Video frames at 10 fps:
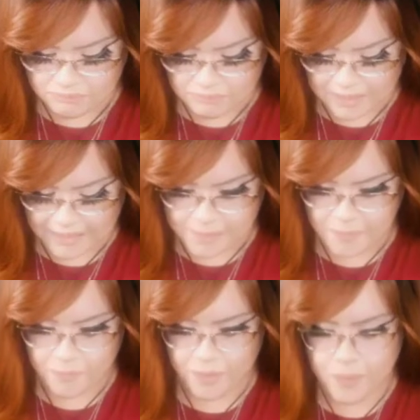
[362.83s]
like I said
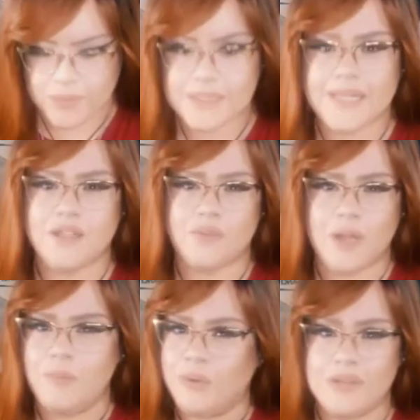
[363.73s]
before, it was like the
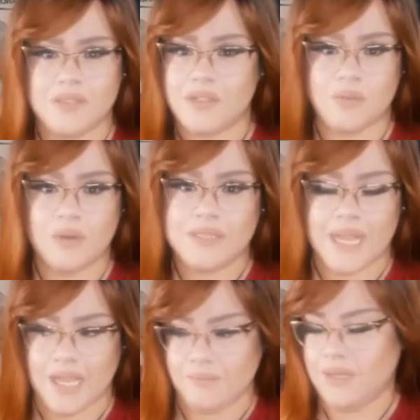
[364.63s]
right person at the wrong
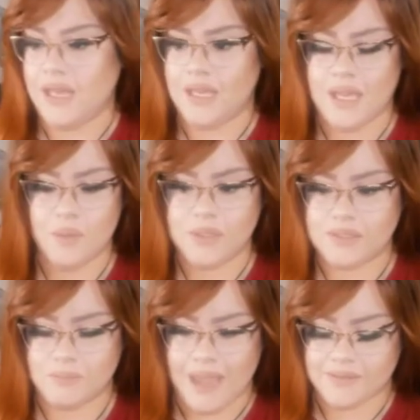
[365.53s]
time. Like, it
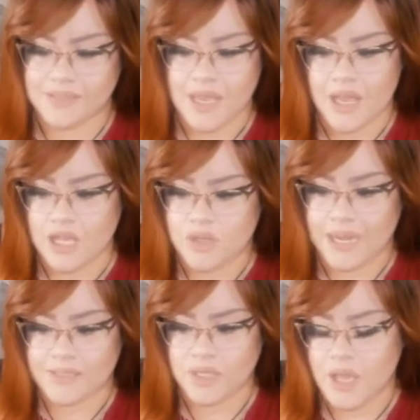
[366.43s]
was a mess. You
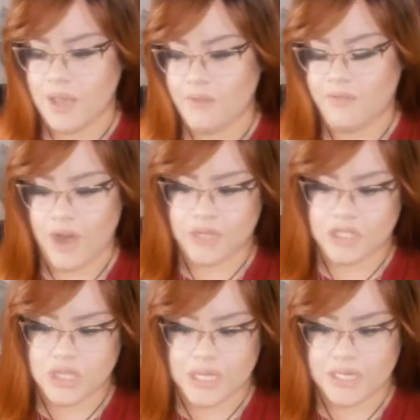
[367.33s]
guys found
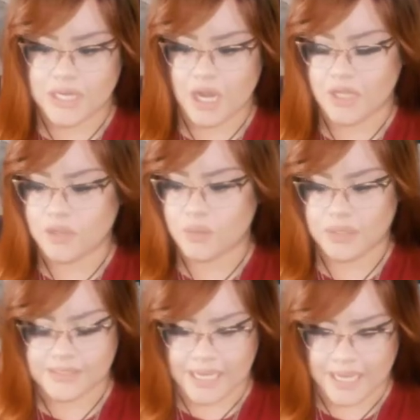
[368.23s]
each other on the
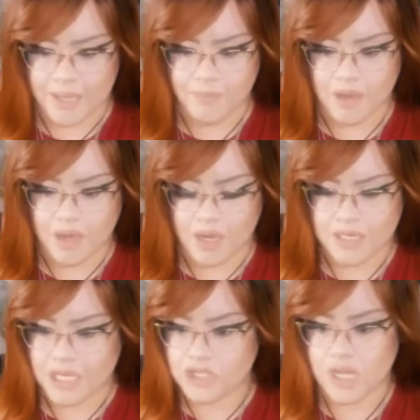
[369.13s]
worst time
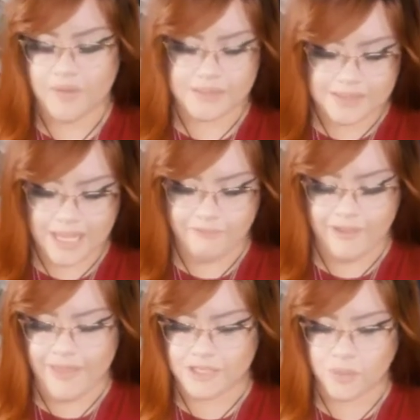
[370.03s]
on each other's life,
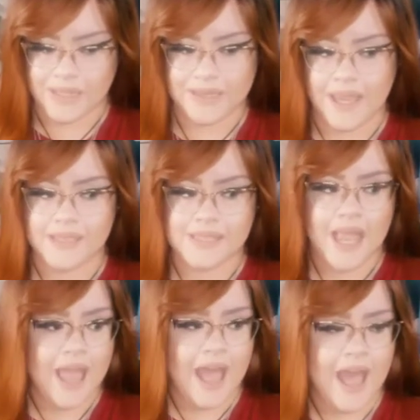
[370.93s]
and that's why things
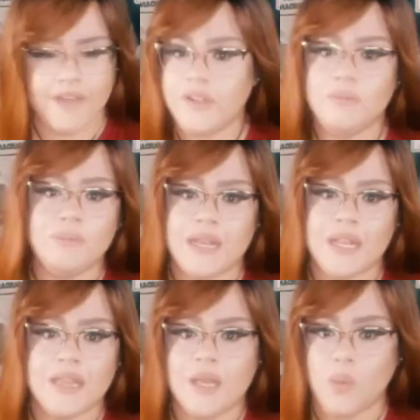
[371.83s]
haven't
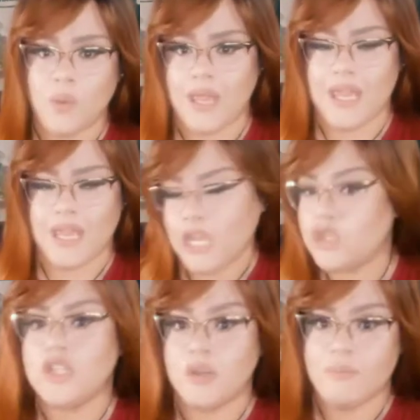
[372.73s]
been the way it
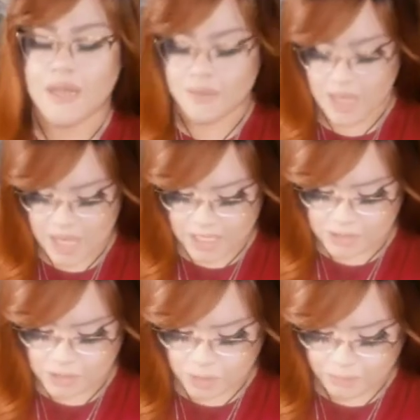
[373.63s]
should have been.
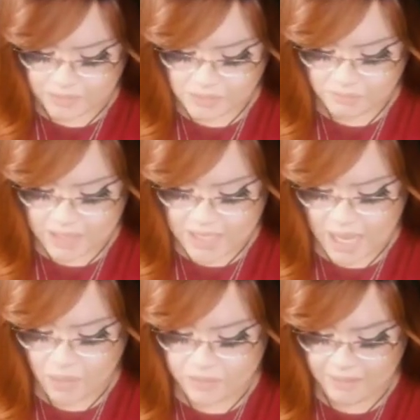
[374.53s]
So your person right
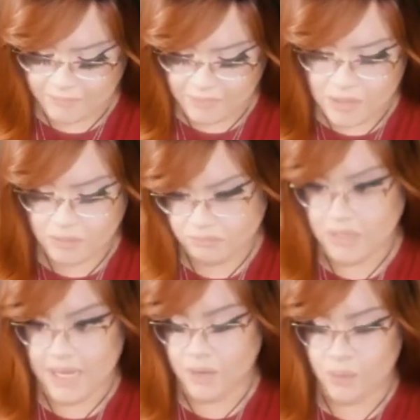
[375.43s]
now, they feel,
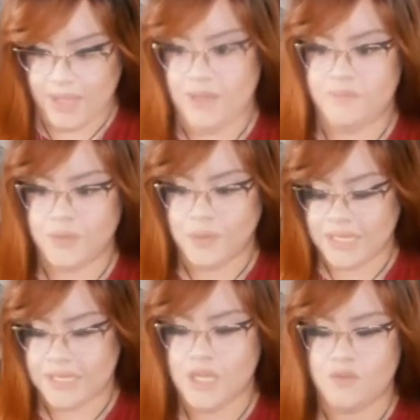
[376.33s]
in a way, when
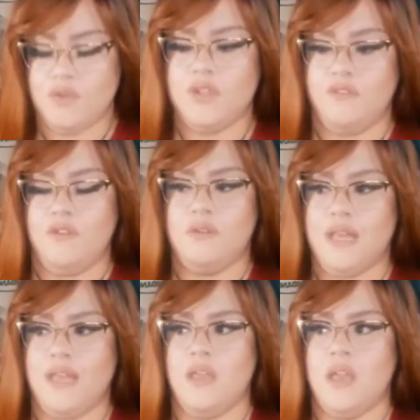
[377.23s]
they think of you, they feel
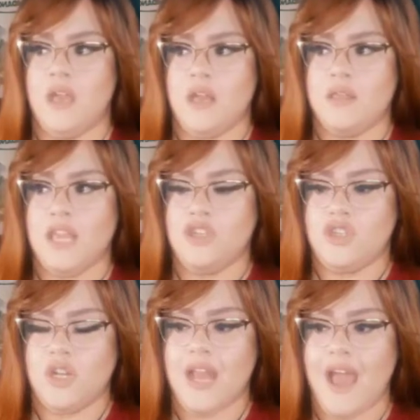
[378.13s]
like they
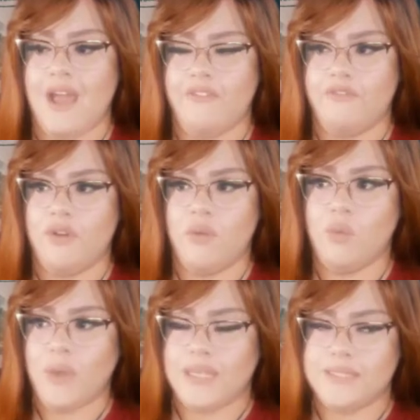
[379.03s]
shouldn't have
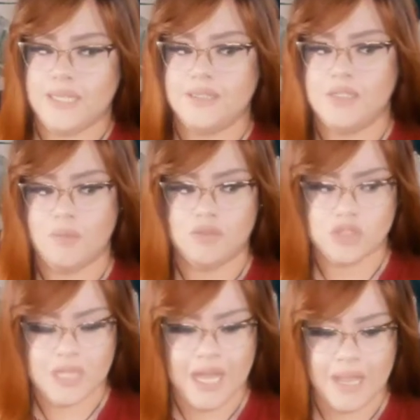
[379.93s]
wasted so
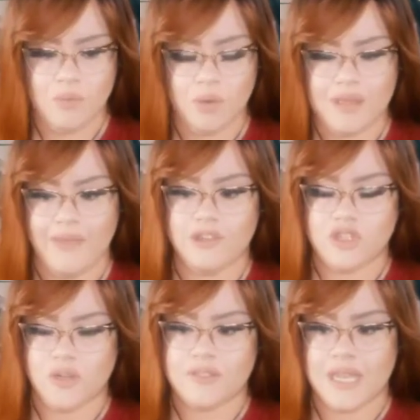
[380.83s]
much time, or that they
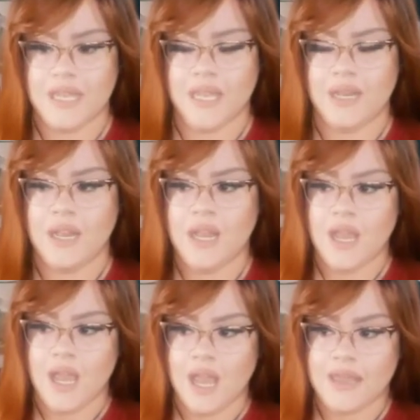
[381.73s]
should have taken
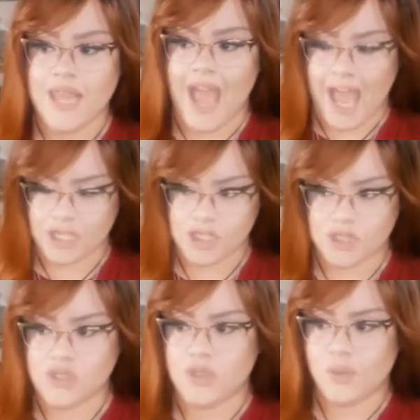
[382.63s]
the
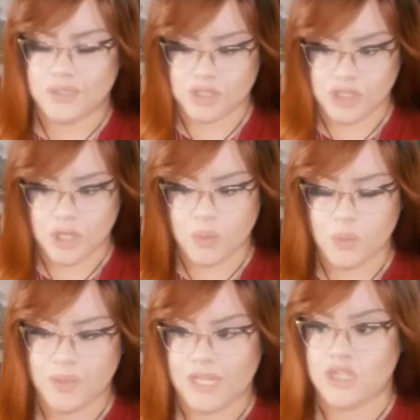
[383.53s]
actions towards you
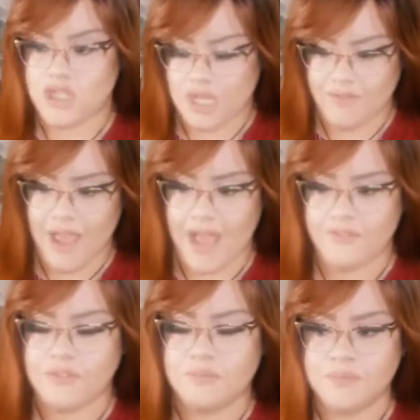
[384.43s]
when they should have.